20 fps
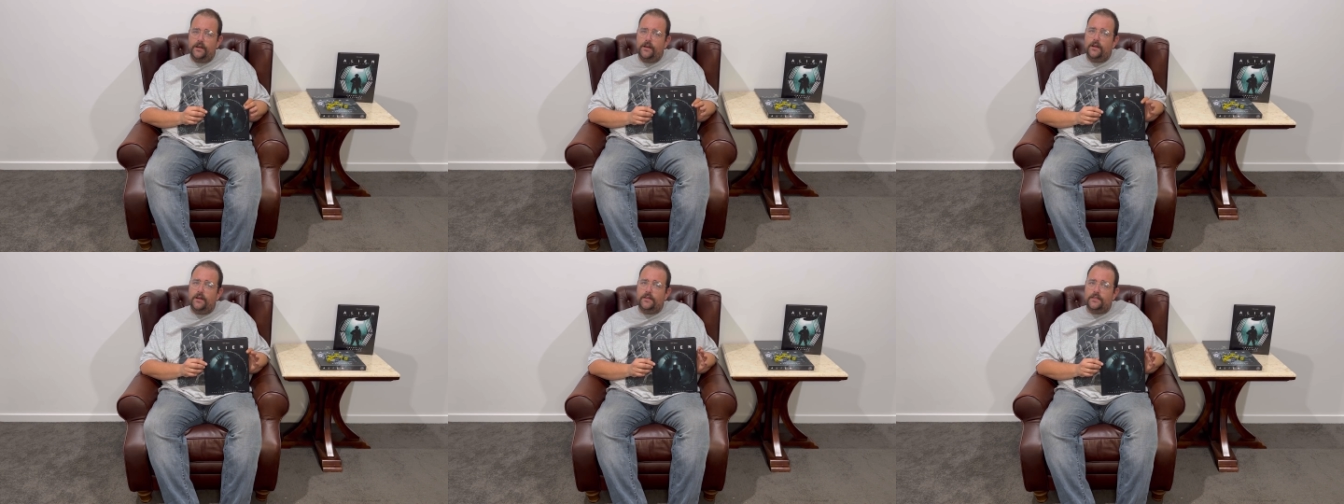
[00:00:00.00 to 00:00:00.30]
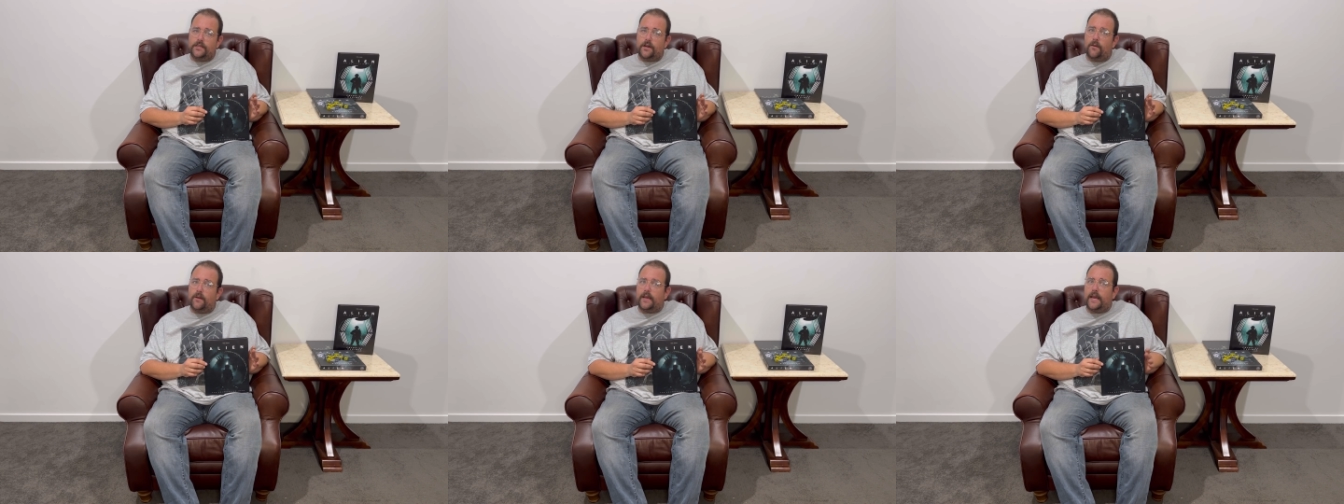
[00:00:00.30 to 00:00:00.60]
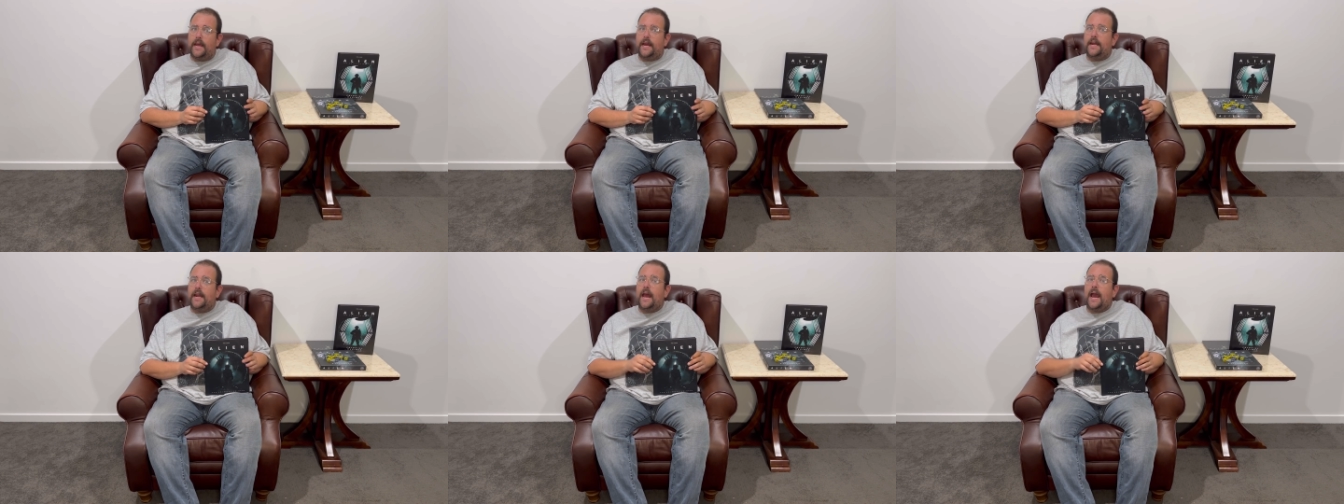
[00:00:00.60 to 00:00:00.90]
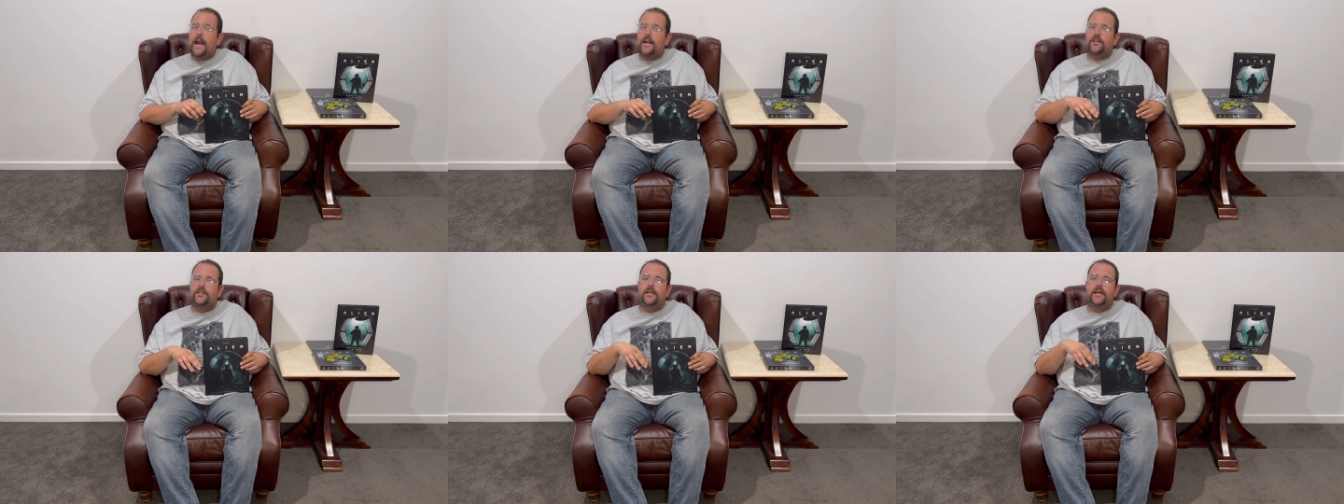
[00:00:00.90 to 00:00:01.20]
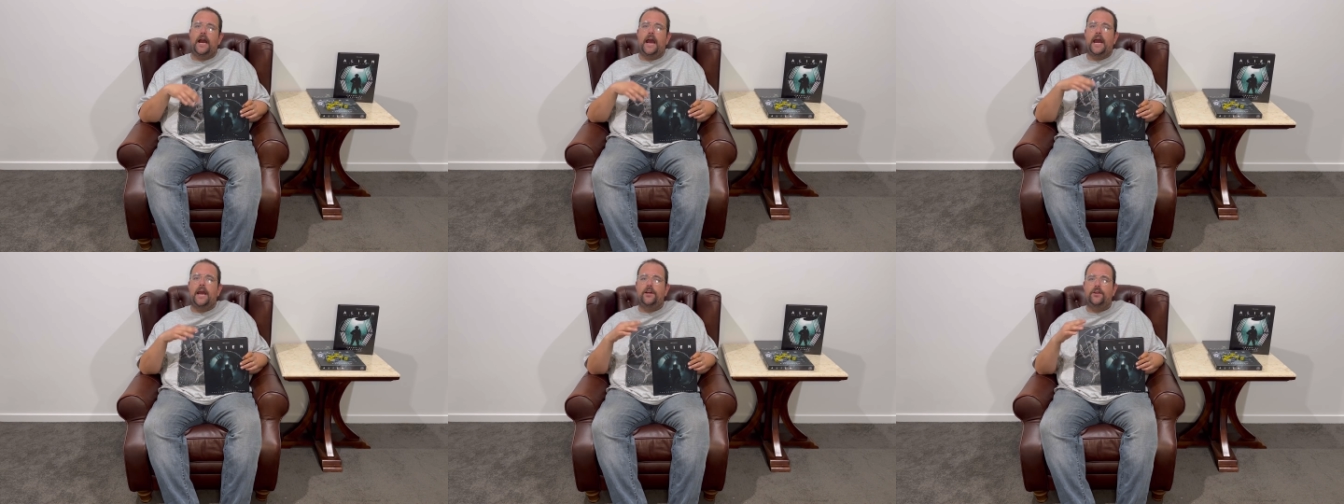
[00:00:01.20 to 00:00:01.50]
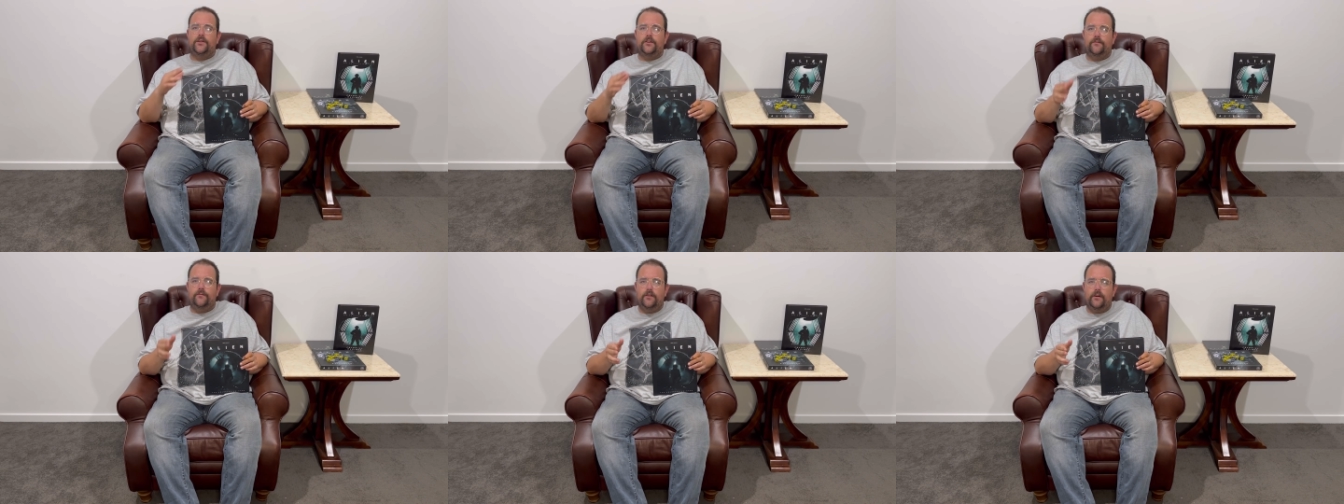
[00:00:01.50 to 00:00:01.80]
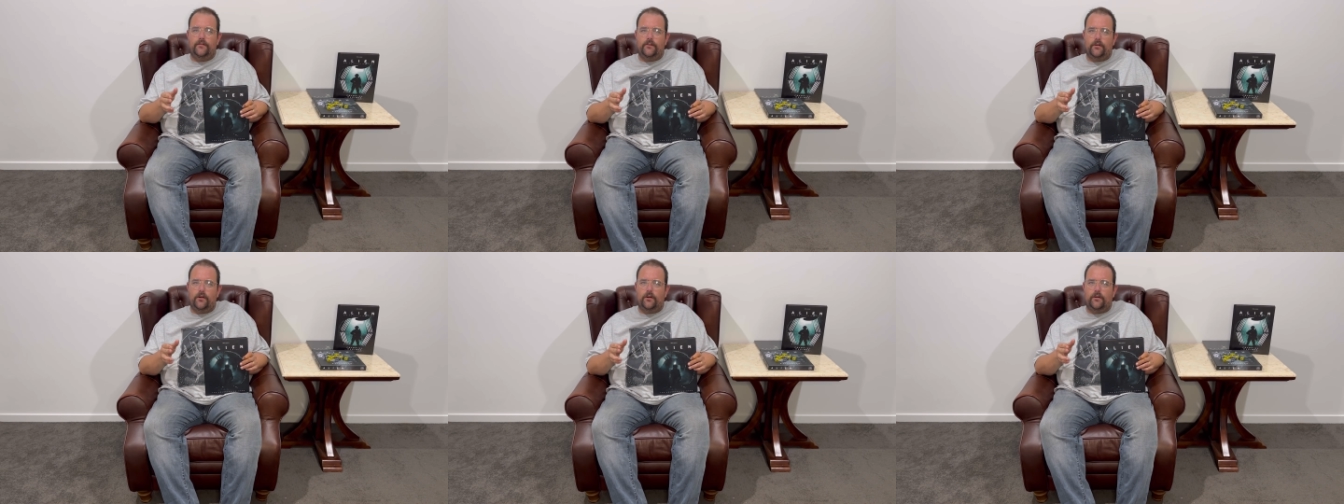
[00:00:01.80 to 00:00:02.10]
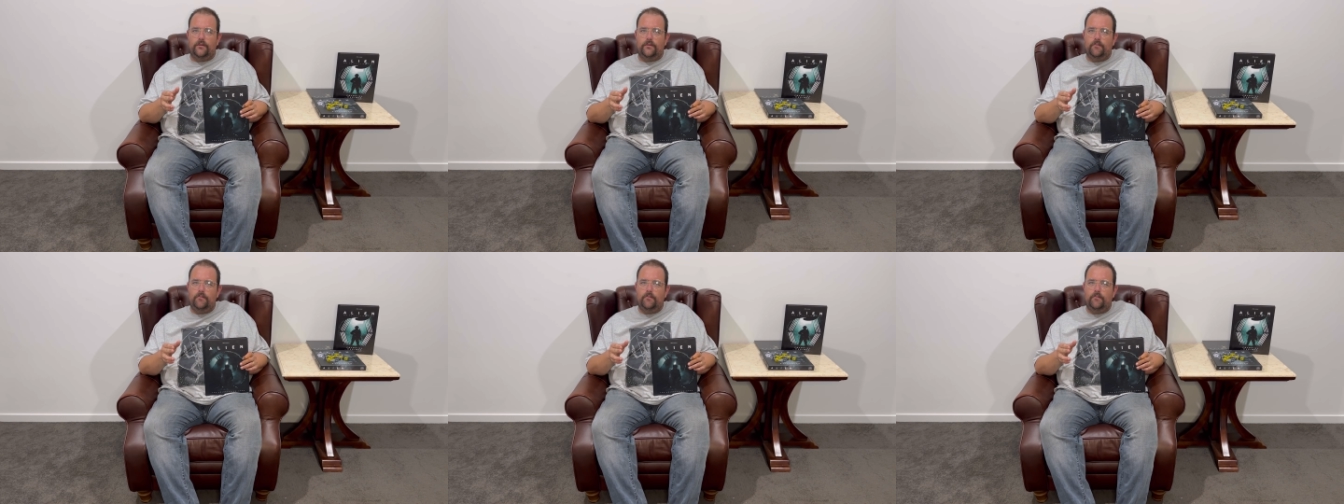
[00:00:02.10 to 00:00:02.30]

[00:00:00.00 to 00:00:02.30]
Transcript: so it can actually aid you further on.